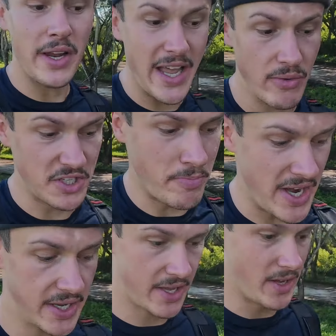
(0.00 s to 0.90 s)
like I was
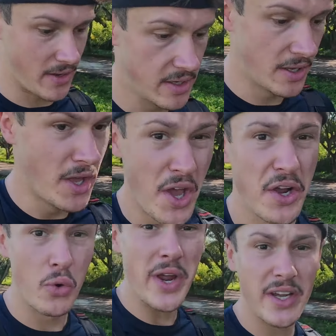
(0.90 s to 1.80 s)
panicking.
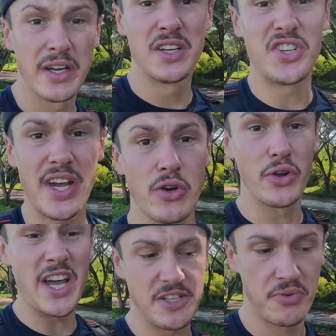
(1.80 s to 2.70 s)
Quick, shallow
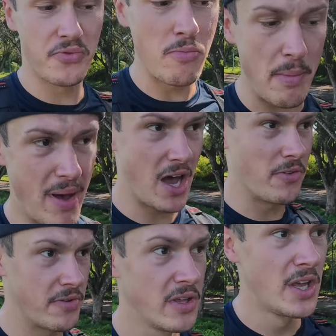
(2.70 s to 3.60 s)
gasps through my
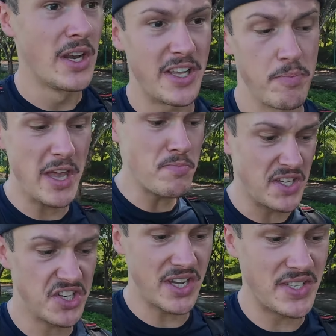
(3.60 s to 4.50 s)
mouth that made my
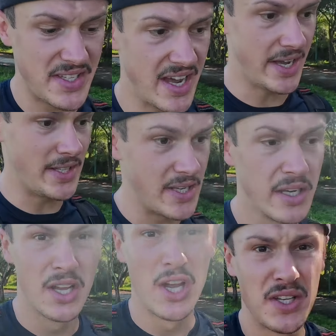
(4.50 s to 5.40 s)
chest tight.
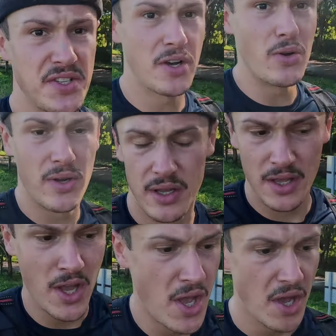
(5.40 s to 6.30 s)
So,
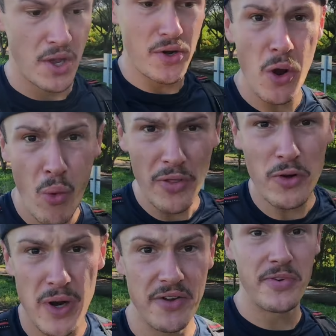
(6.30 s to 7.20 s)
no
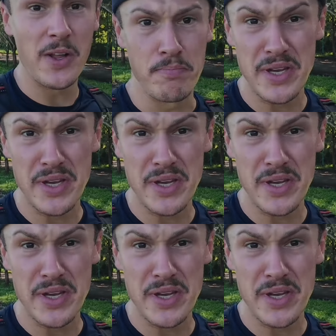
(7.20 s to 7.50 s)
wonder I felt